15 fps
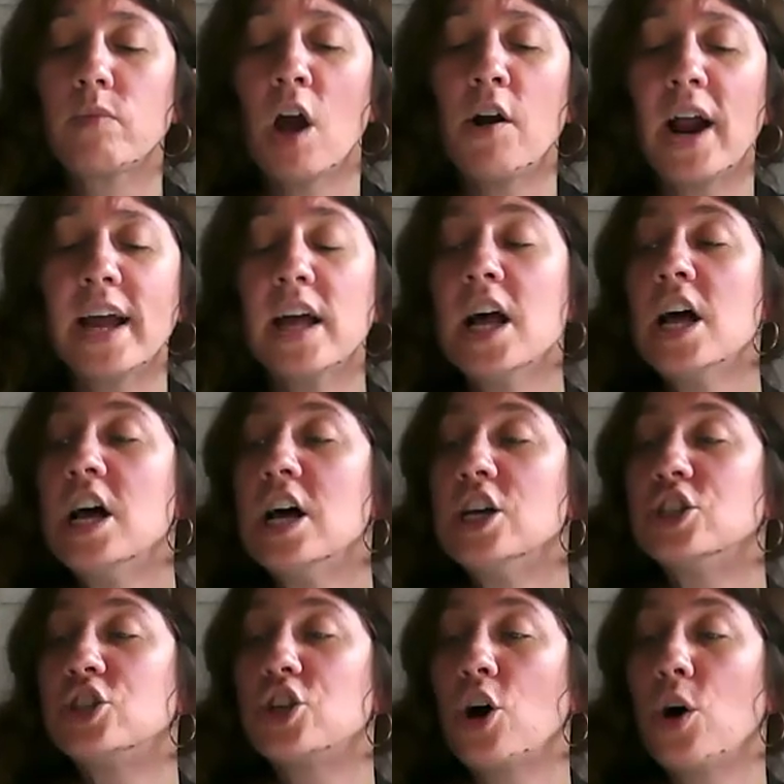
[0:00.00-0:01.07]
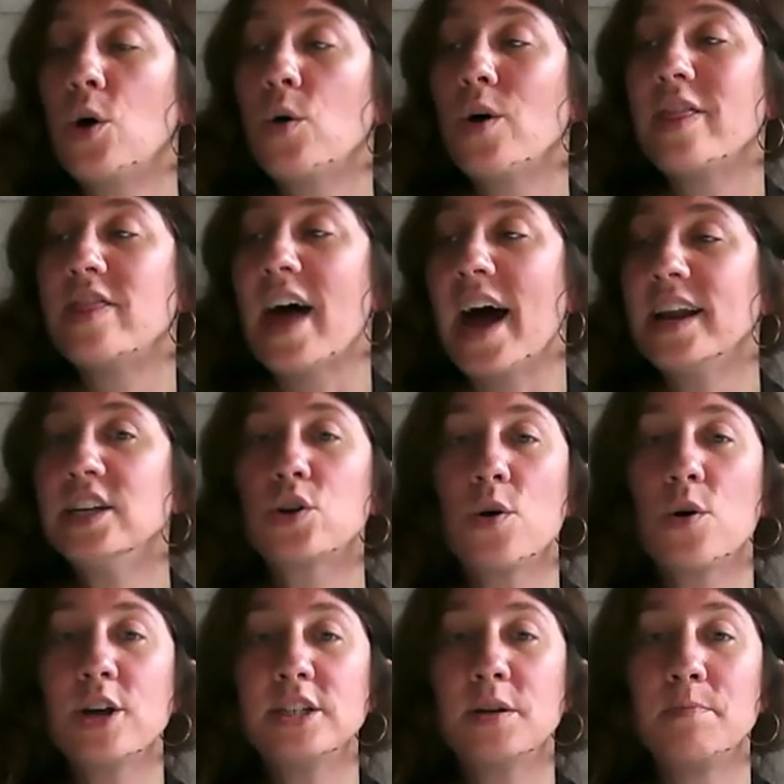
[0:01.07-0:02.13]
All right, so that is
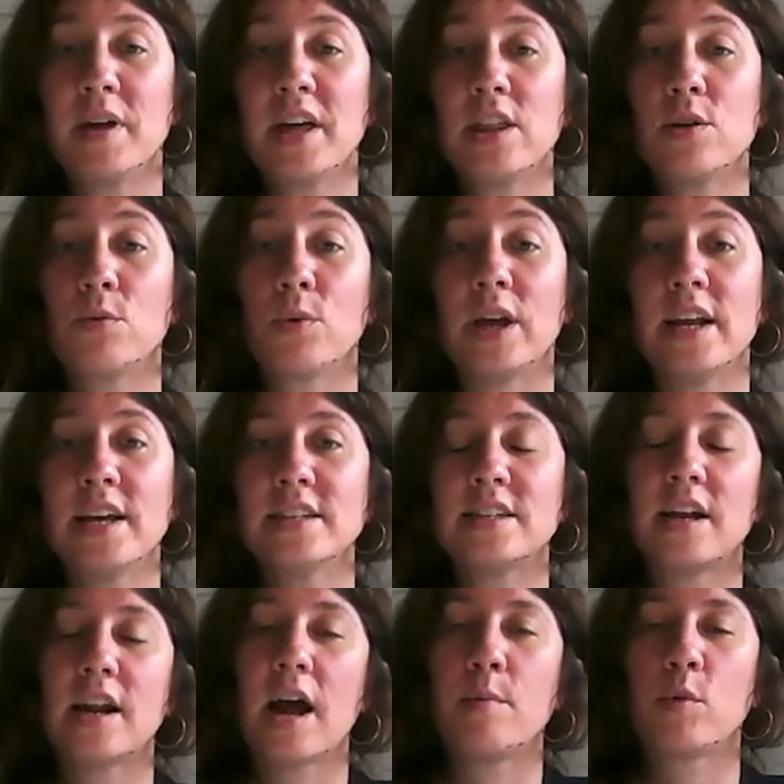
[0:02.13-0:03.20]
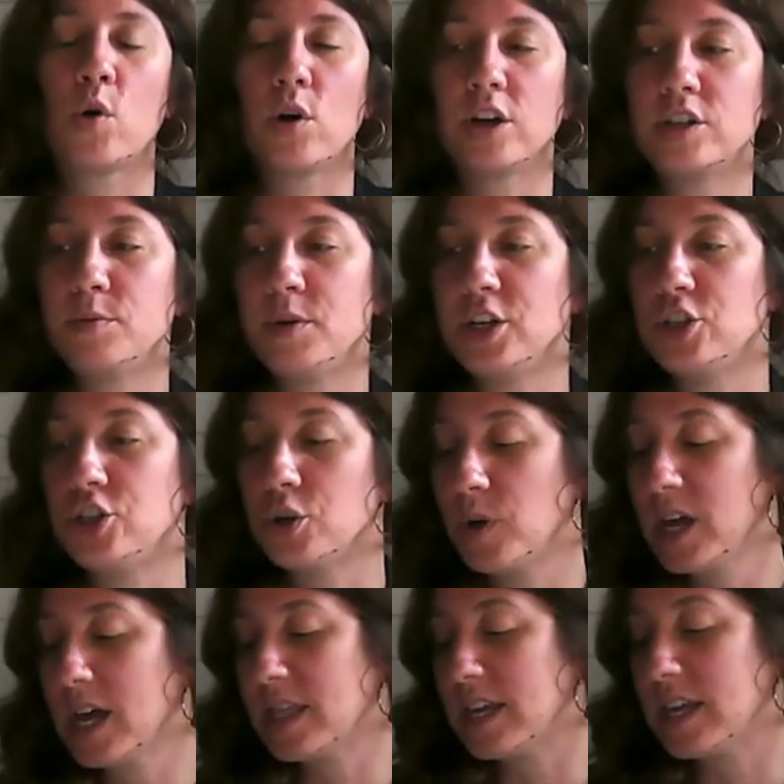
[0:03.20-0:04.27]
going to be the readings that I'm going to be
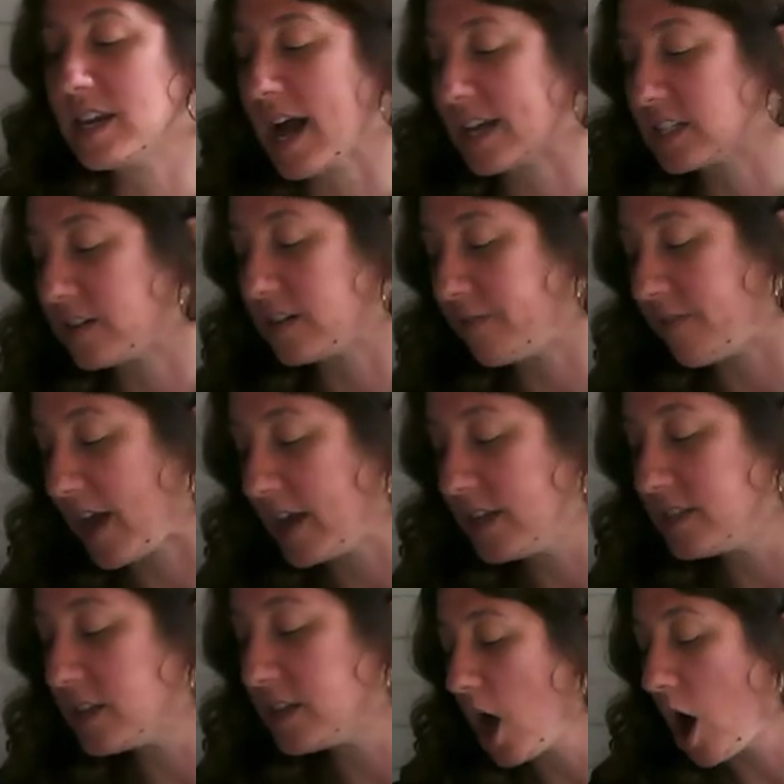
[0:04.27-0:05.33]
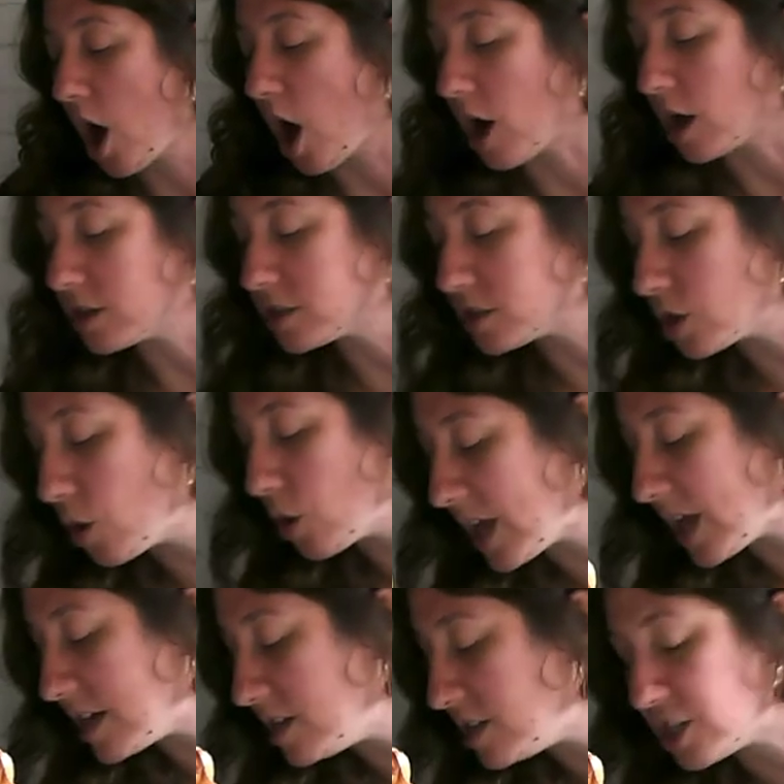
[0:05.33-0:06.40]
doing in the next phase. Also,
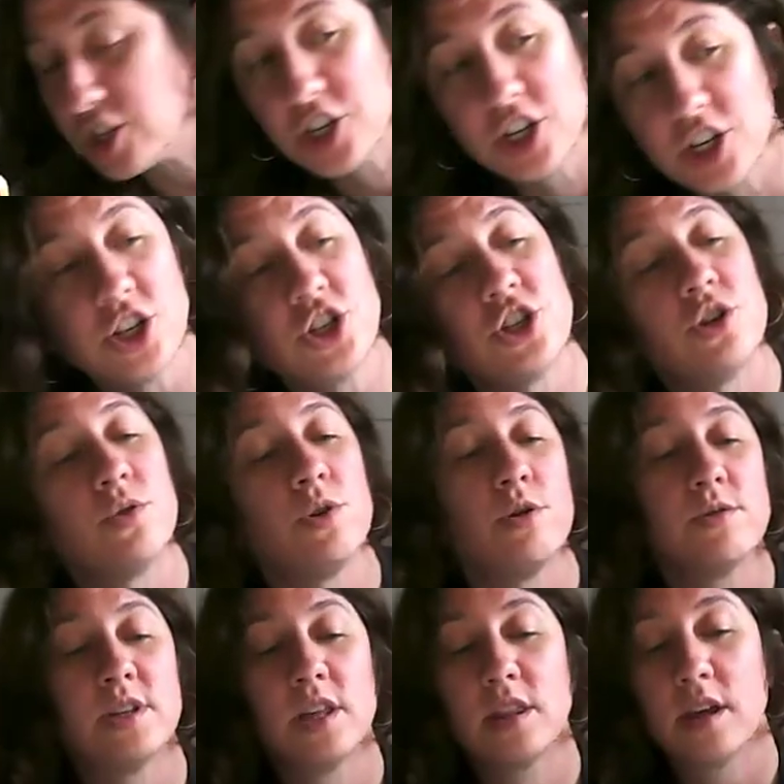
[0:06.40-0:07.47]
in addition to using the